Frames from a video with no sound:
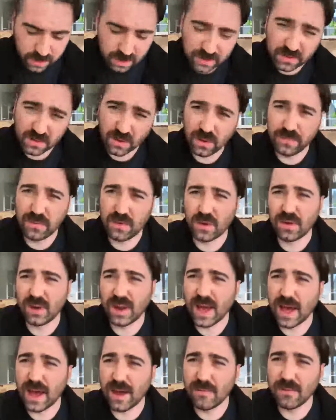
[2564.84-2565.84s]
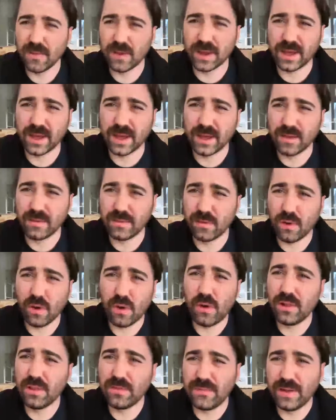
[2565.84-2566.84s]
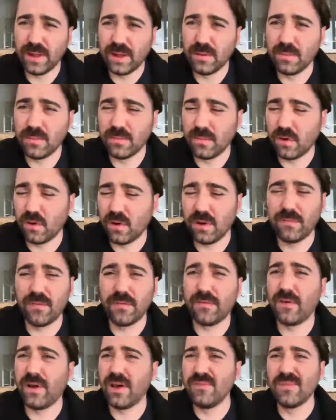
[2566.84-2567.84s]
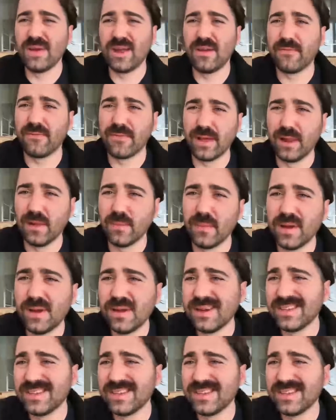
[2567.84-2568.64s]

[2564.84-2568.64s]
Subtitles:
So if you're going to have like all of a 5-minute film